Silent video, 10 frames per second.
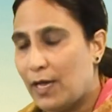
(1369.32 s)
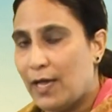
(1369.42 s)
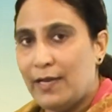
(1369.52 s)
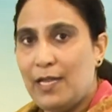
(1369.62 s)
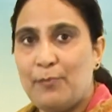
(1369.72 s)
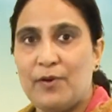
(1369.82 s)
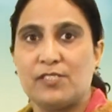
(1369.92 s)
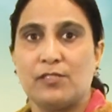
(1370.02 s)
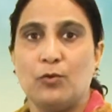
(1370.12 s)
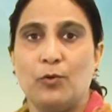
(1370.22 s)
Any
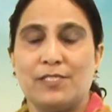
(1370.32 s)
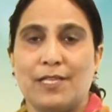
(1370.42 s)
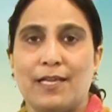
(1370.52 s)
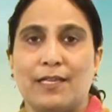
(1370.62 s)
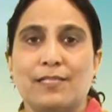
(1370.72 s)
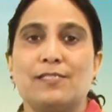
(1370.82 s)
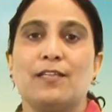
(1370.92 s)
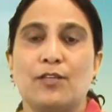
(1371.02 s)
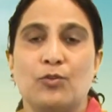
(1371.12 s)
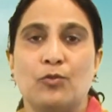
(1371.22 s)
person who is like
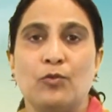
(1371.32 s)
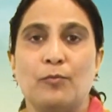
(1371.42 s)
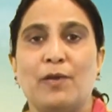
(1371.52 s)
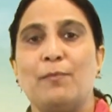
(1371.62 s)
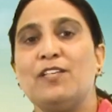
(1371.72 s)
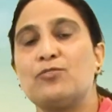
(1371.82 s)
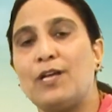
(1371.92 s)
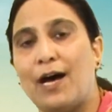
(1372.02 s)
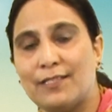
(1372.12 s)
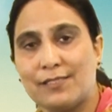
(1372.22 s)
kissing you, maybe to the
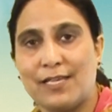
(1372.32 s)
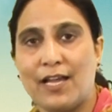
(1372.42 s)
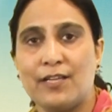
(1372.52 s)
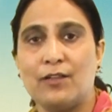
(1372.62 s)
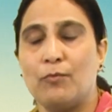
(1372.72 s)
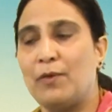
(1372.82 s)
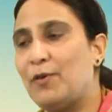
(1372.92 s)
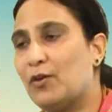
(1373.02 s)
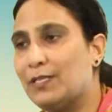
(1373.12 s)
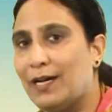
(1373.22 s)
other side, or
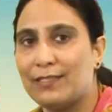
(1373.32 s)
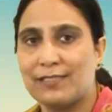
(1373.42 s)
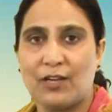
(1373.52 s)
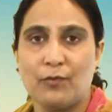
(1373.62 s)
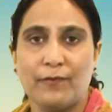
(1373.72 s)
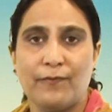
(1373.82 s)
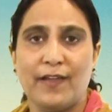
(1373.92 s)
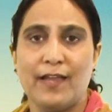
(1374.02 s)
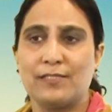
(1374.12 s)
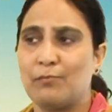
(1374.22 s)
maybe on the other side of the
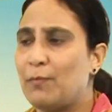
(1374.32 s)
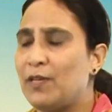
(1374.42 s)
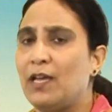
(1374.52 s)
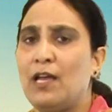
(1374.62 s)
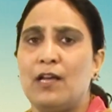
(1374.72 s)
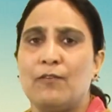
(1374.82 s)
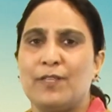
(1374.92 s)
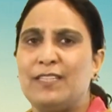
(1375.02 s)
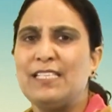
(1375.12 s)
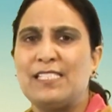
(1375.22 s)
face, maybe
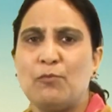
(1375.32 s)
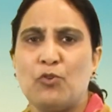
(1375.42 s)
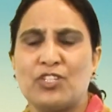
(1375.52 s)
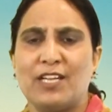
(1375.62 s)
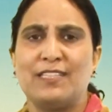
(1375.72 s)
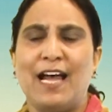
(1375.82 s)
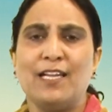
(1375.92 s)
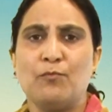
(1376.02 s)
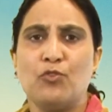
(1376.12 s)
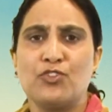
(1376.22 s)
with this emotion and that
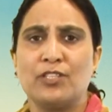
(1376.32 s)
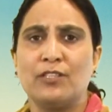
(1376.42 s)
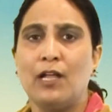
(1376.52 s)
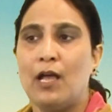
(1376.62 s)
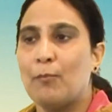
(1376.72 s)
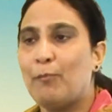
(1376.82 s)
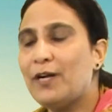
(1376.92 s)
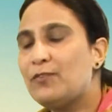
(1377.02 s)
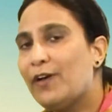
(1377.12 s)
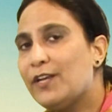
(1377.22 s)
emotion,
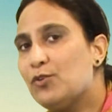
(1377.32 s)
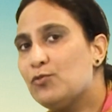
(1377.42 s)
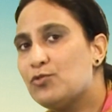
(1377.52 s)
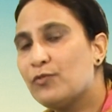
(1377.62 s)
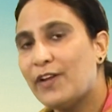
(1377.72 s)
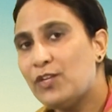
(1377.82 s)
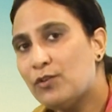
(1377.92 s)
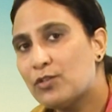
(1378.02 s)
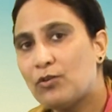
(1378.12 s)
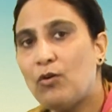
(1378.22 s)
but when you're
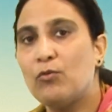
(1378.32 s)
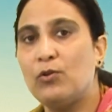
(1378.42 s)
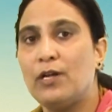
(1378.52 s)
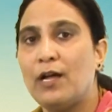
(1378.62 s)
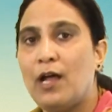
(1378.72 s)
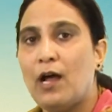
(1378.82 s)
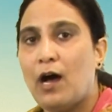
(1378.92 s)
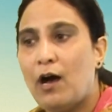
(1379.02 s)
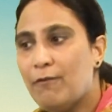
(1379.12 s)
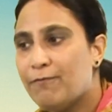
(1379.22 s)
cold,
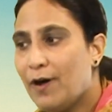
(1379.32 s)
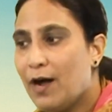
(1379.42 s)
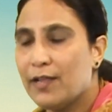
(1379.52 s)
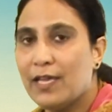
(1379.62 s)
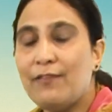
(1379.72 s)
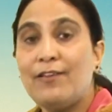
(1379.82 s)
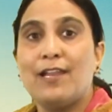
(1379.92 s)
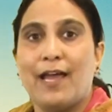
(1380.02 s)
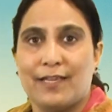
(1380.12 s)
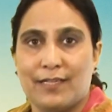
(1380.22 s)
how far he will
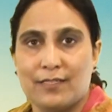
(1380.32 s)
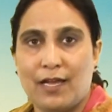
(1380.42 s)
like it?